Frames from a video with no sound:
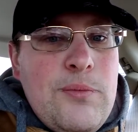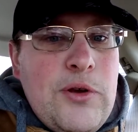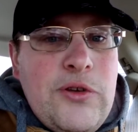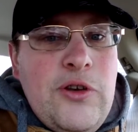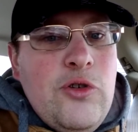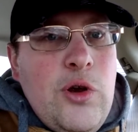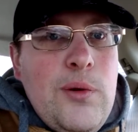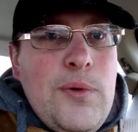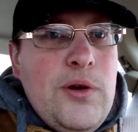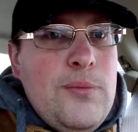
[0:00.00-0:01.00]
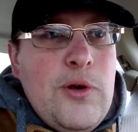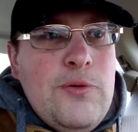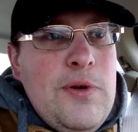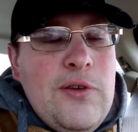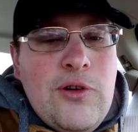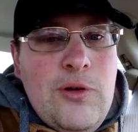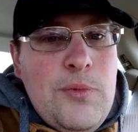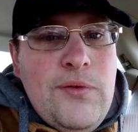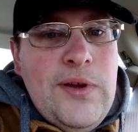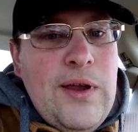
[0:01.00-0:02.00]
most enjoyable or most musical movie